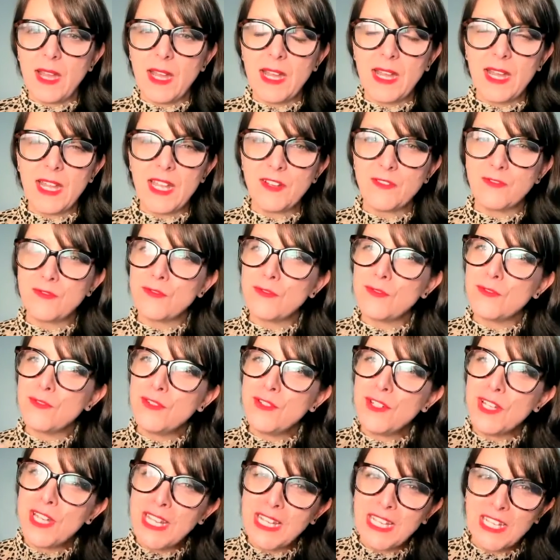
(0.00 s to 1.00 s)
I've
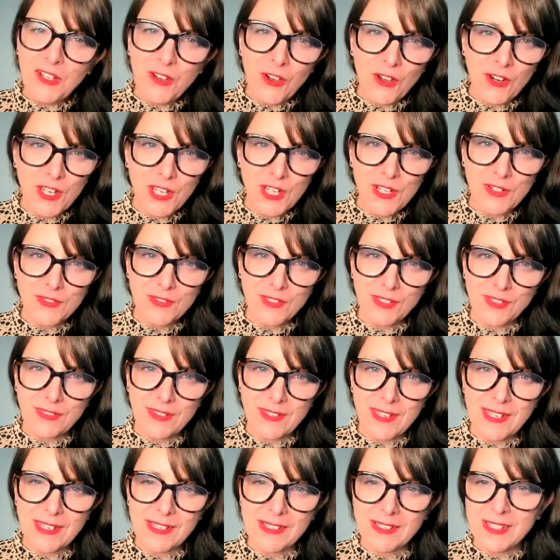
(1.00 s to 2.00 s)
really gone after
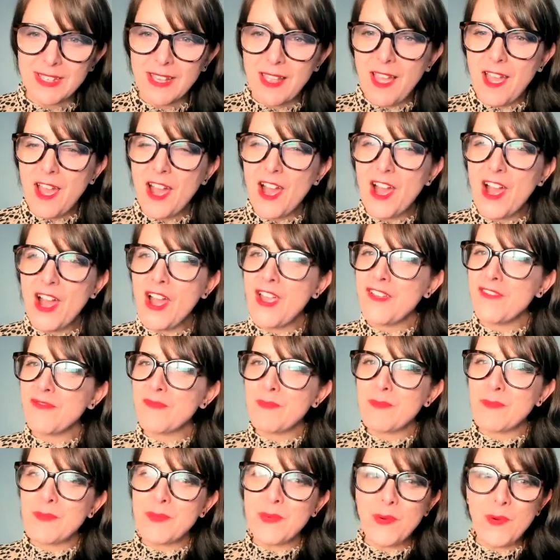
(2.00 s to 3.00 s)
things. I've
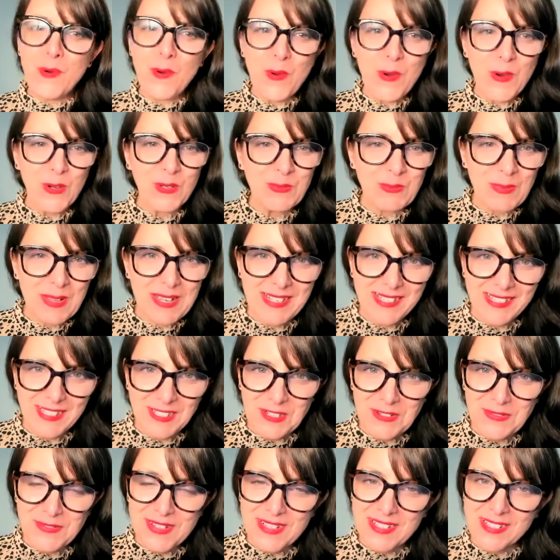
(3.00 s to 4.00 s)
poured
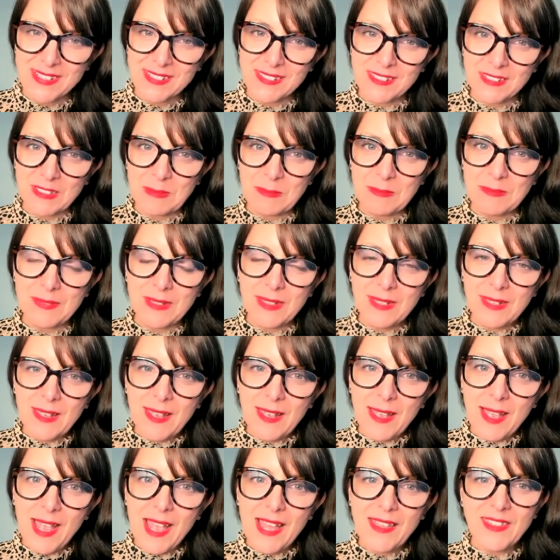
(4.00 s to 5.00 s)
myself into them.
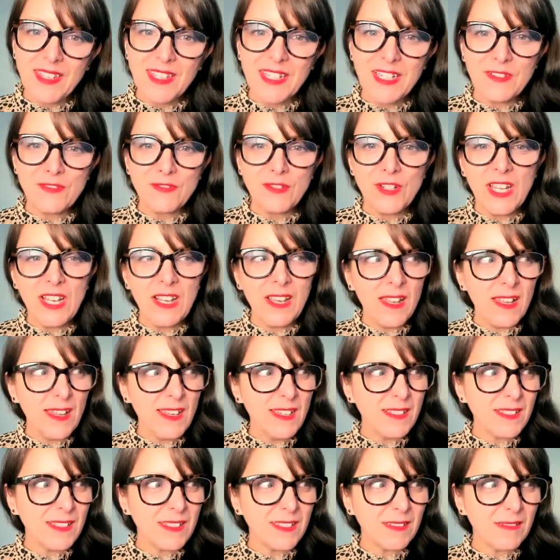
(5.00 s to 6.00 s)
And then I've
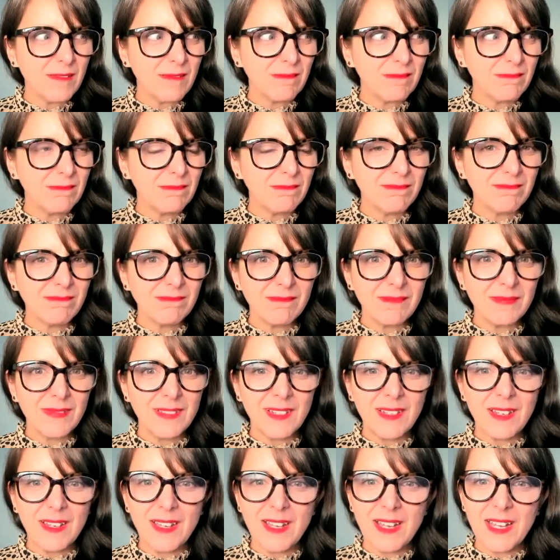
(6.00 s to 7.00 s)
realized
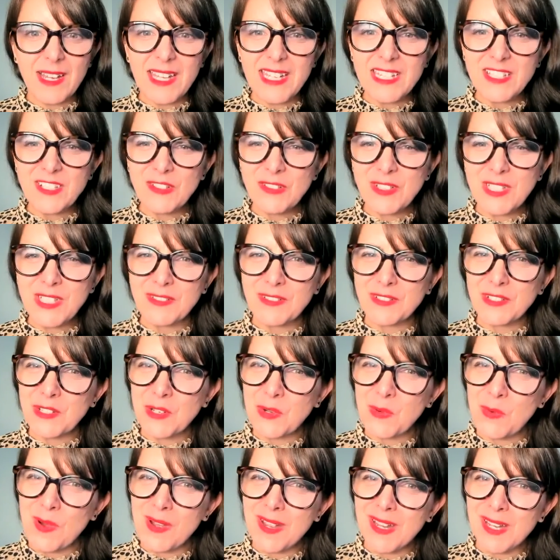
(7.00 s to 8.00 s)
I don't even
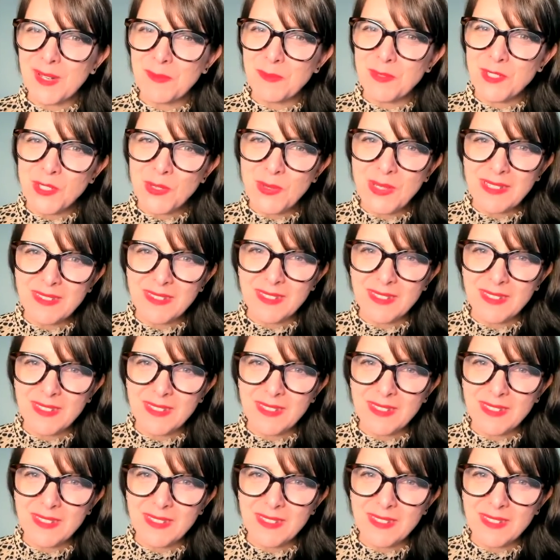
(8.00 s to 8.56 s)
know why I'm doing